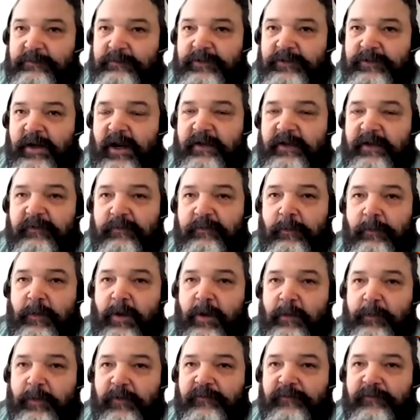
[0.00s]
So not even
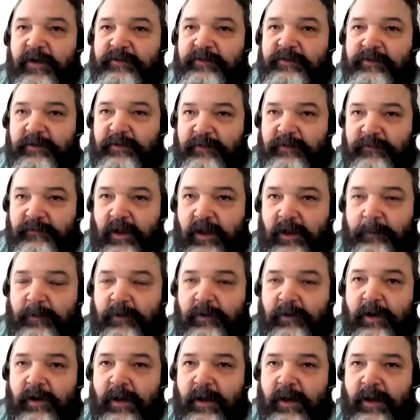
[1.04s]
a professional
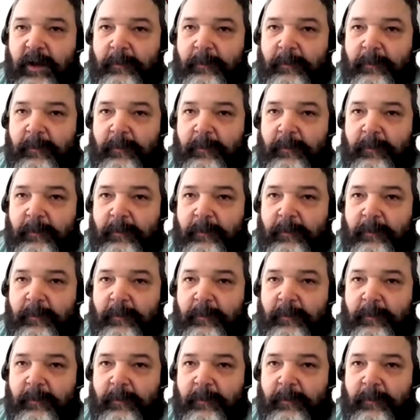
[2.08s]
developer,